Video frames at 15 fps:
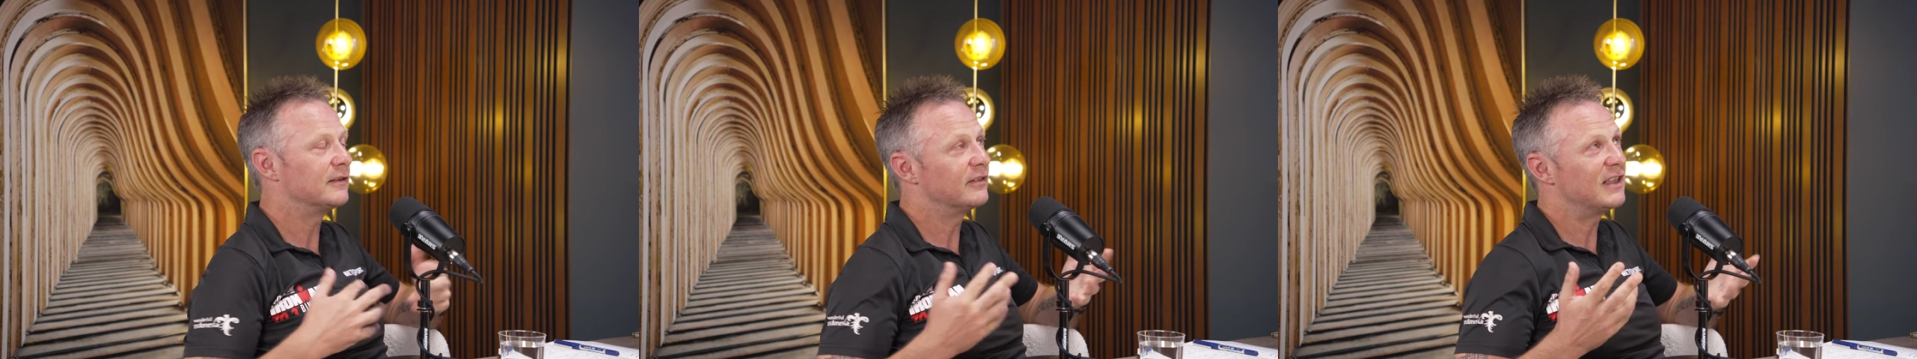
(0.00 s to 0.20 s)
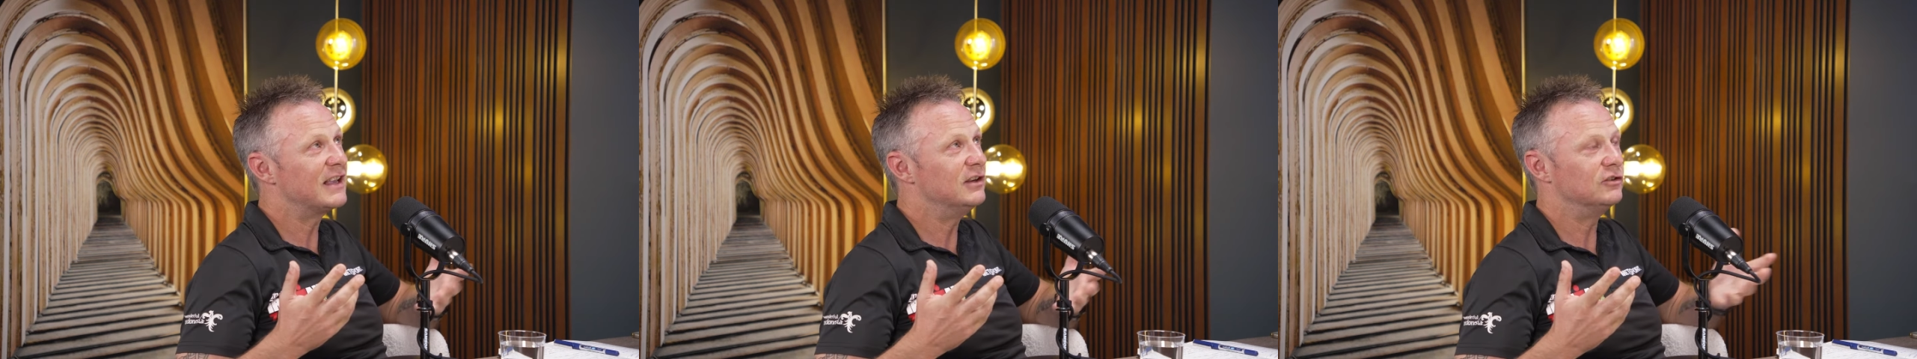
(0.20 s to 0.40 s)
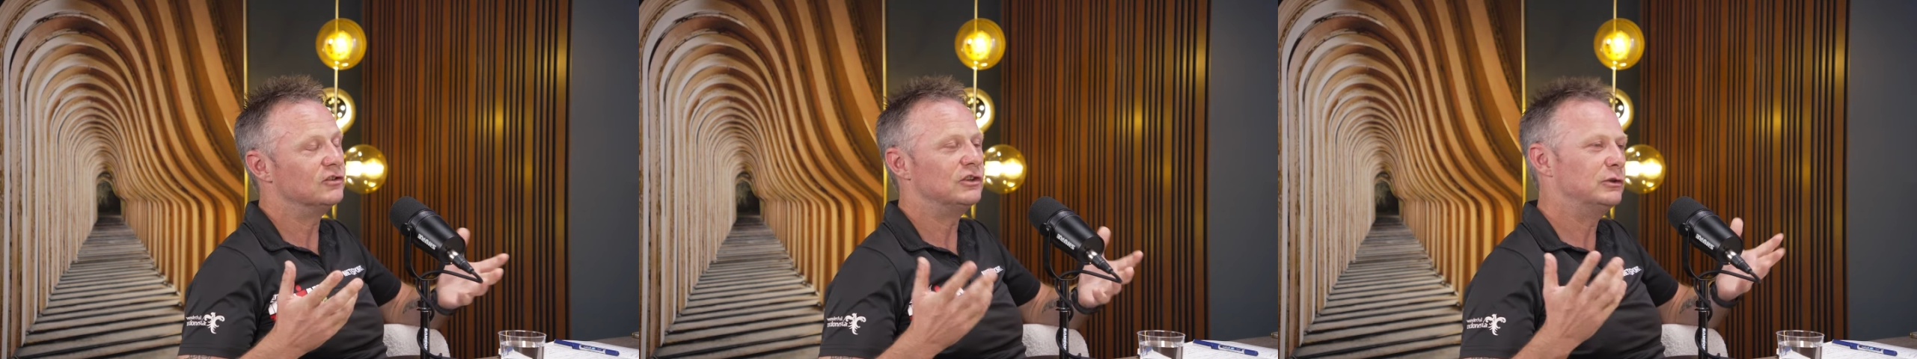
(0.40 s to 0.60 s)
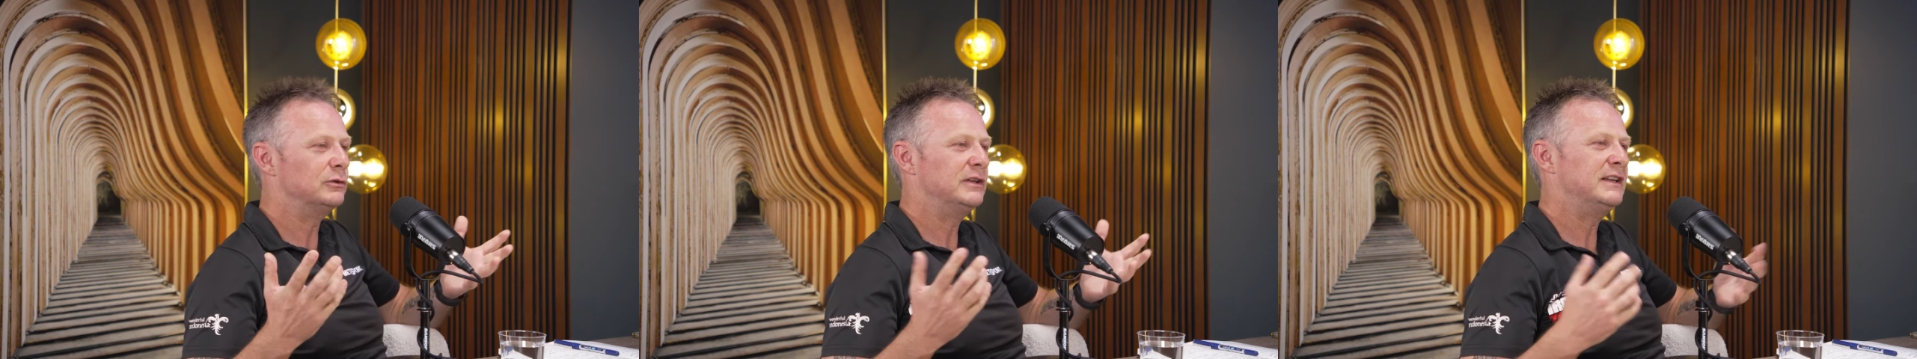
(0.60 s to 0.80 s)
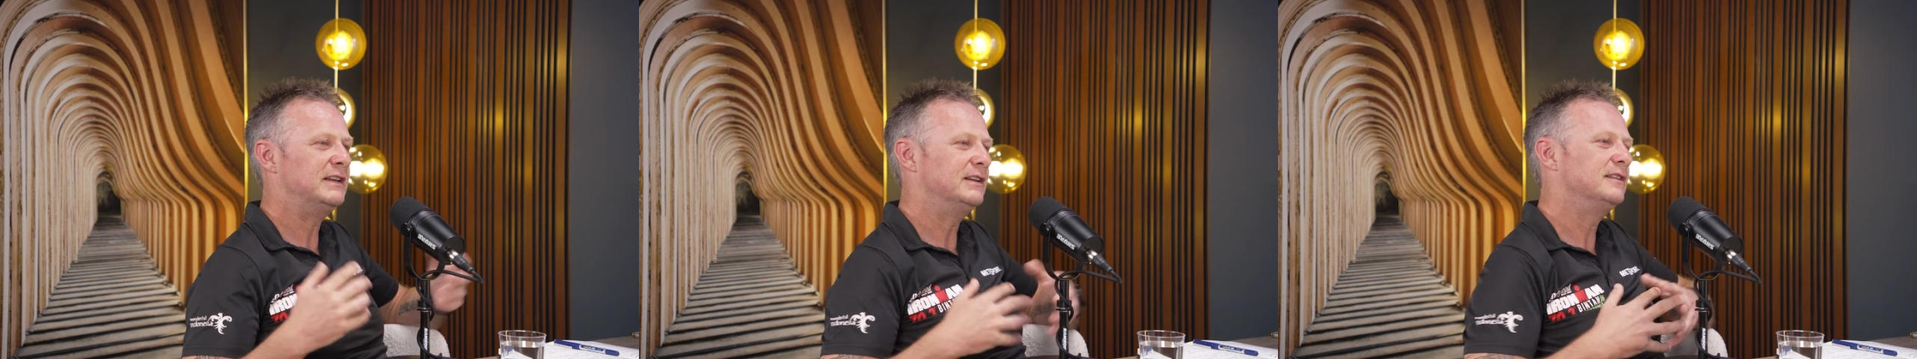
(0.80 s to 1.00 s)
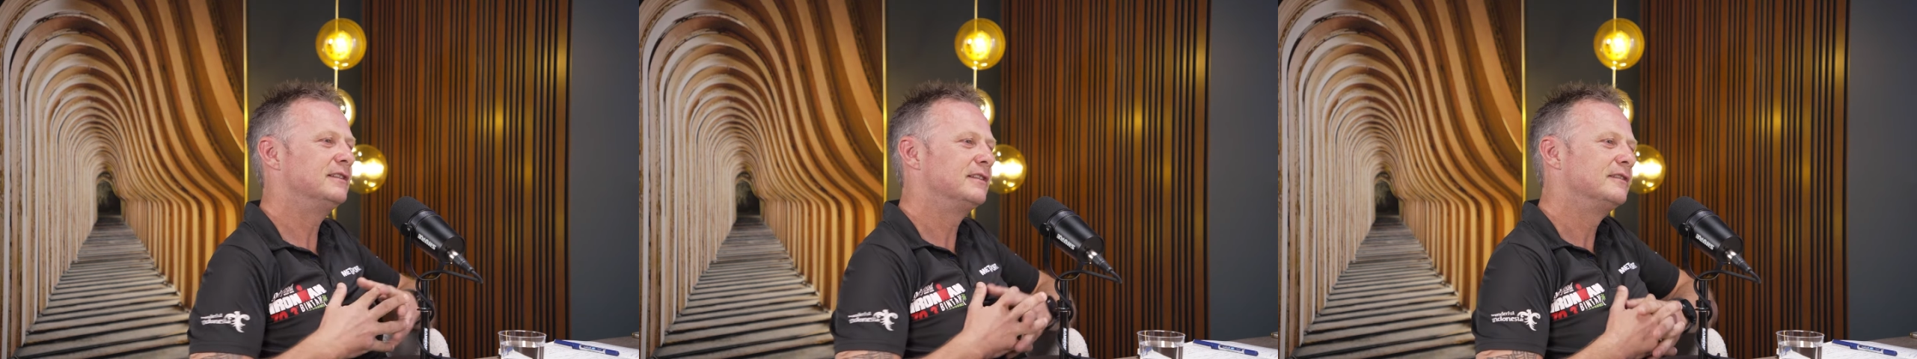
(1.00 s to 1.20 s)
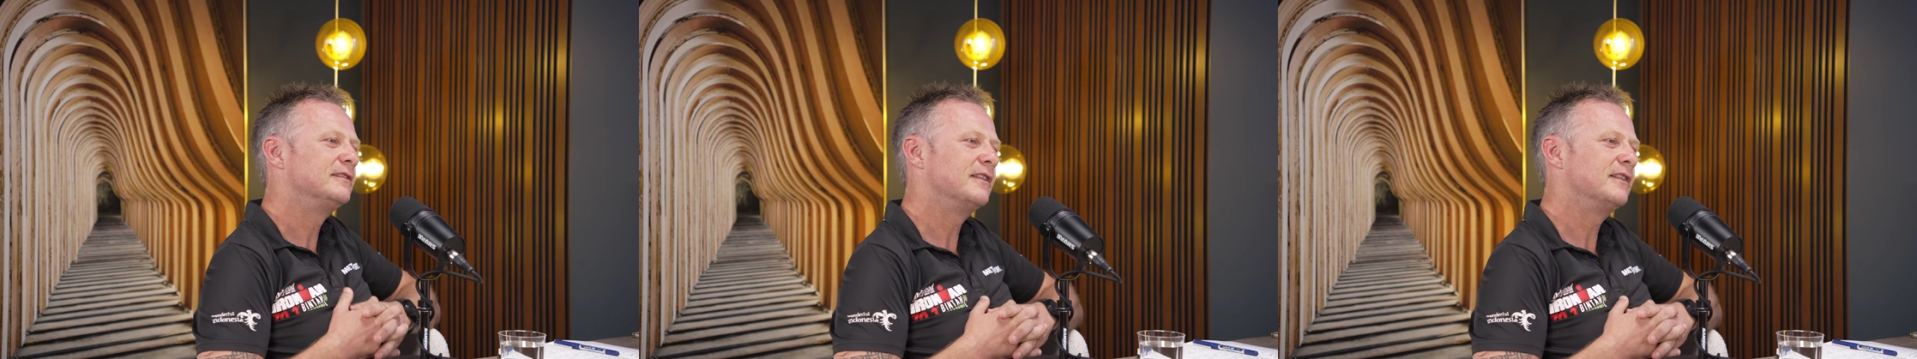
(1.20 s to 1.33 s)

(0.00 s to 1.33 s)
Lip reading: things that you need,